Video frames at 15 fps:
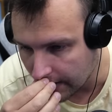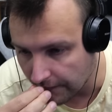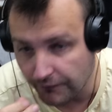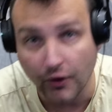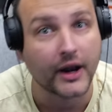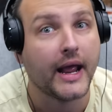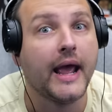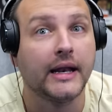
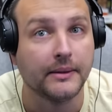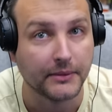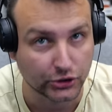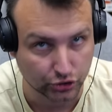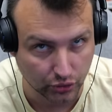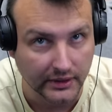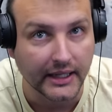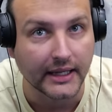for
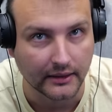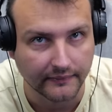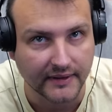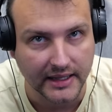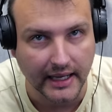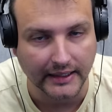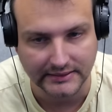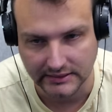enemies to deal
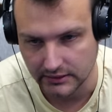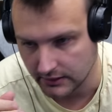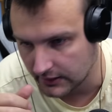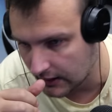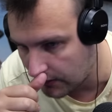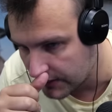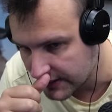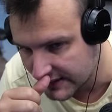with us, you
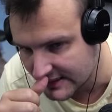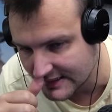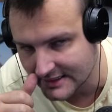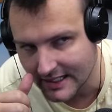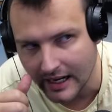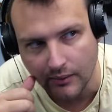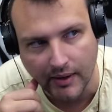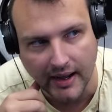know? This is
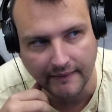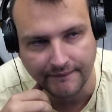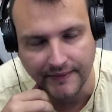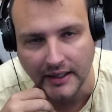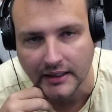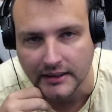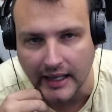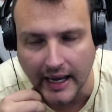how I
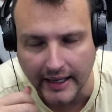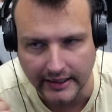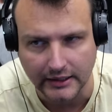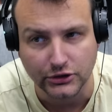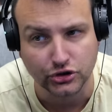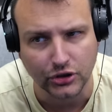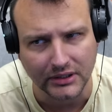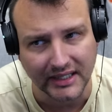feel like.
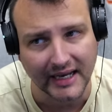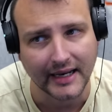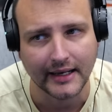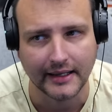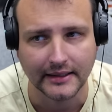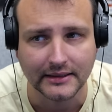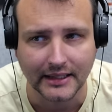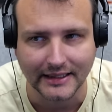It's not
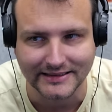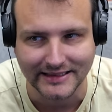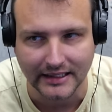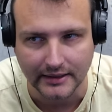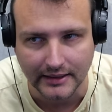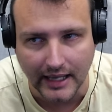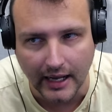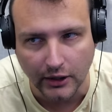really
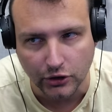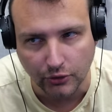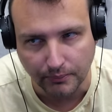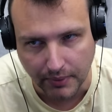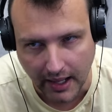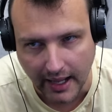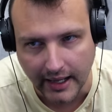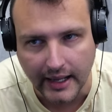interesting tank to
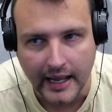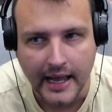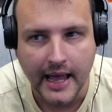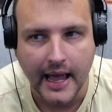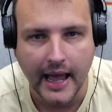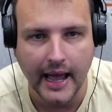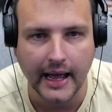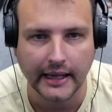play,
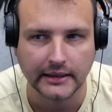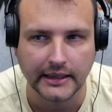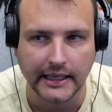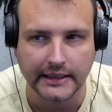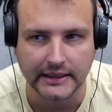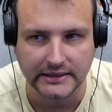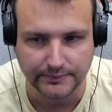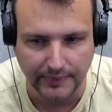and
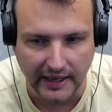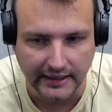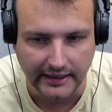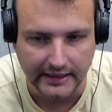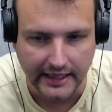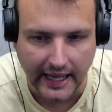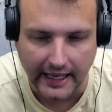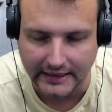it is pain
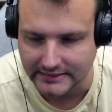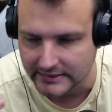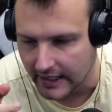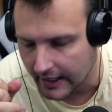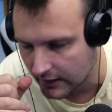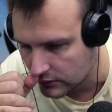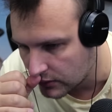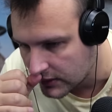in the ass
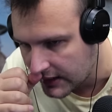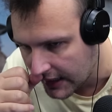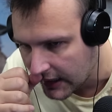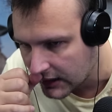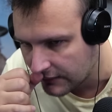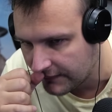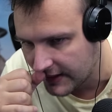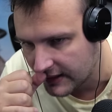tank to
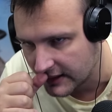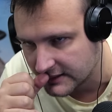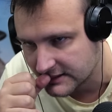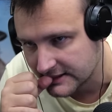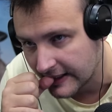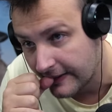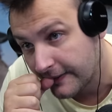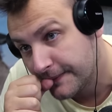deal with.
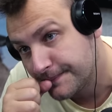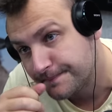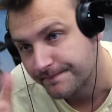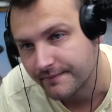So,